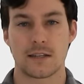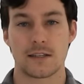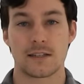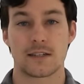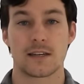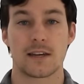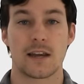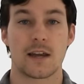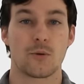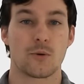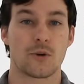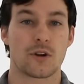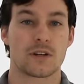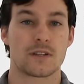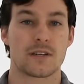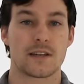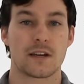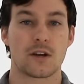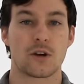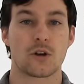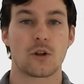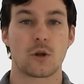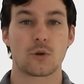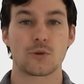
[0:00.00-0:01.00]
and today we're going to
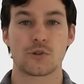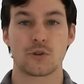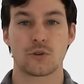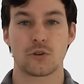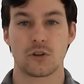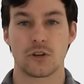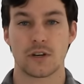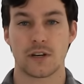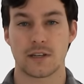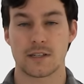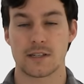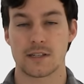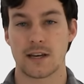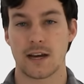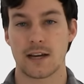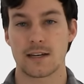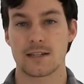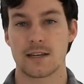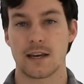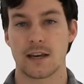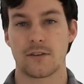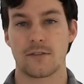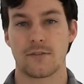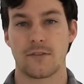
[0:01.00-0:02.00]
take a closer look at
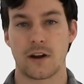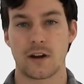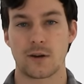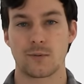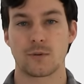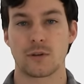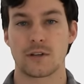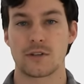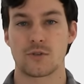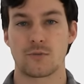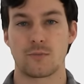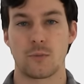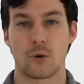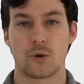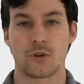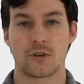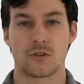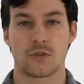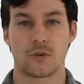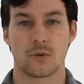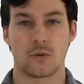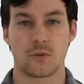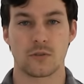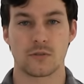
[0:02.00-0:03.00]
Skytech Fireplace remote
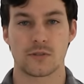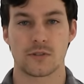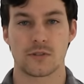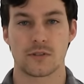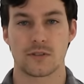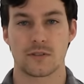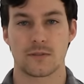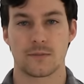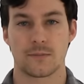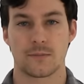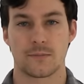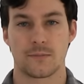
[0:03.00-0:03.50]
controls.